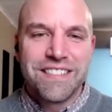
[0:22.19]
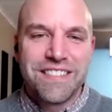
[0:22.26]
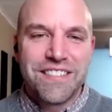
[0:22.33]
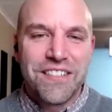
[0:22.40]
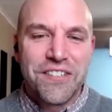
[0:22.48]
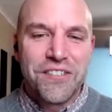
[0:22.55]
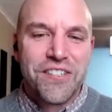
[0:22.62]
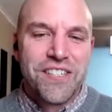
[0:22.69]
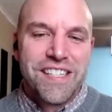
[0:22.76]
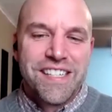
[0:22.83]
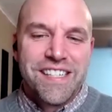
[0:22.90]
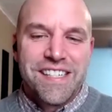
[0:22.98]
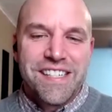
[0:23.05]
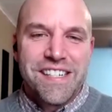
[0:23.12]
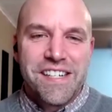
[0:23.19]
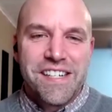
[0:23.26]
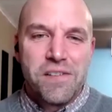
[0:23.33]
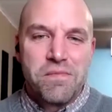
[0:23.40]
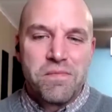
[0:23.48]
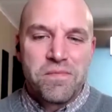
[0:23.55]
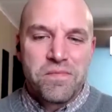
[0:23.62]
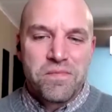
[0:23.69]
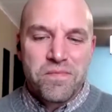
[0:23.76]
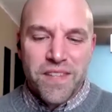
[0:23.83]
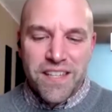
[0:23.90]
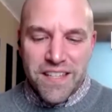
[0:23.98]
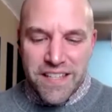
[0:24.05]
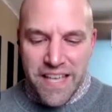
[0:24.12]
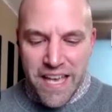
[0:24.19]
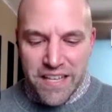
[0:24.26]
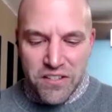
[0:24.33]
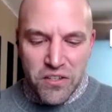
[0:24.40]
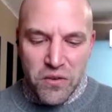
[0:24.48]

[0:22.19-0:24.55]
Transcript: So, um, yeah.